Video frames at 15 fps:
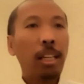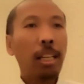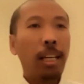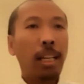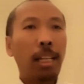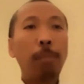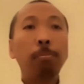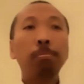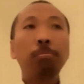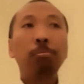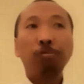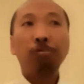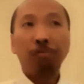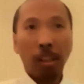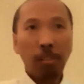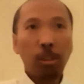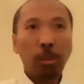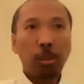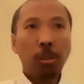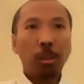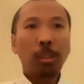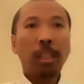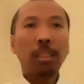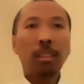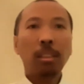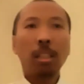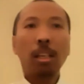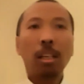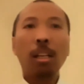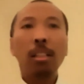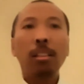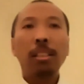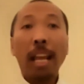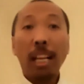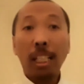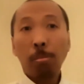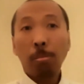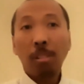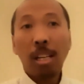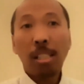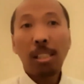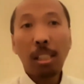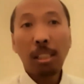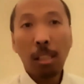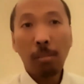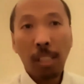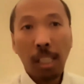And I'm very sure that the experiences that we